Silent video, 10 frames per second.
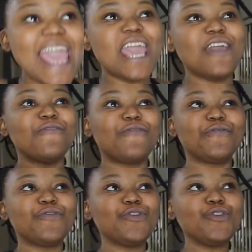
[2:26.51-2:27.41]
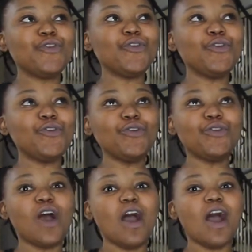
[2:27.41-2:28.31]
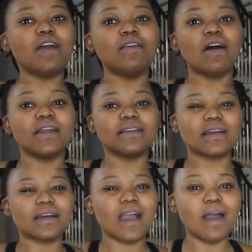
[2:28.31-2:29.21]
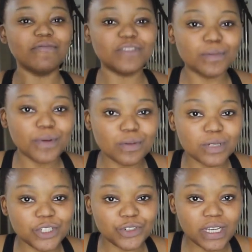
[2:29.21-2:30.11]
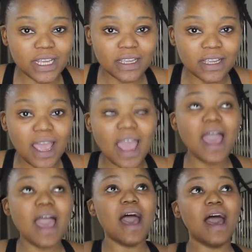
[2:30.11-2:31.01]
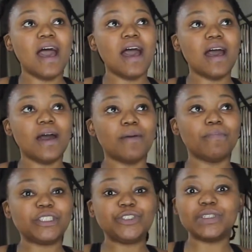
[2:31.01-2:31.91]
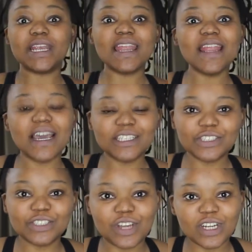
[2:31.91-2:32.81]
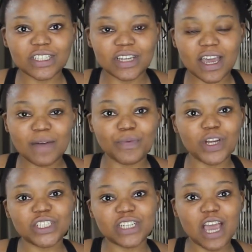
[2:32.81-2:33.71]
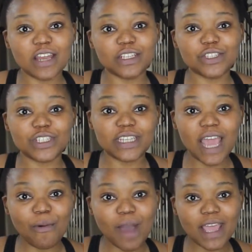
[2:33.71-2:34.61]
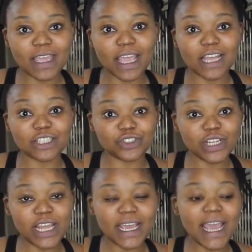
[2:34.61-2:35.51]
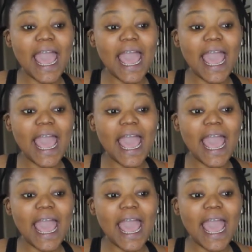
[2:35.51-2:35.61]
If you are not comfortable with drilling, but you'd like to start branching out into DIYing and drilling,